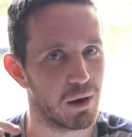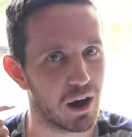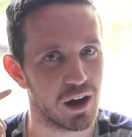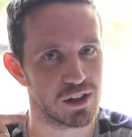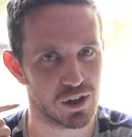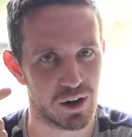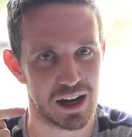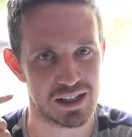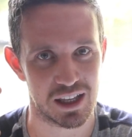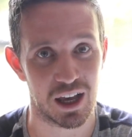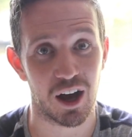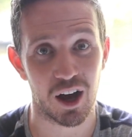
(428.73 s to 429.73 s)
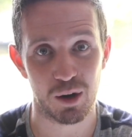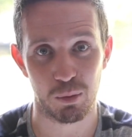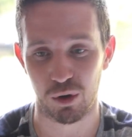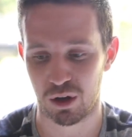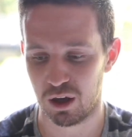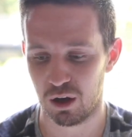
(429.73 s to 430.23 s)
but also has the
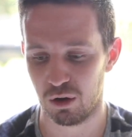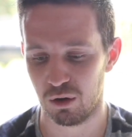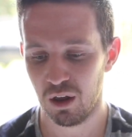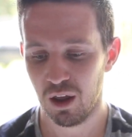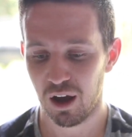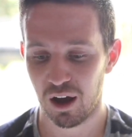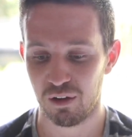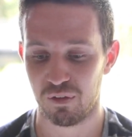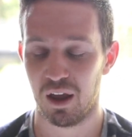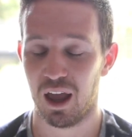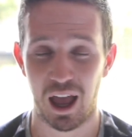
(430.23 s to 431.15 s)
audible cue of,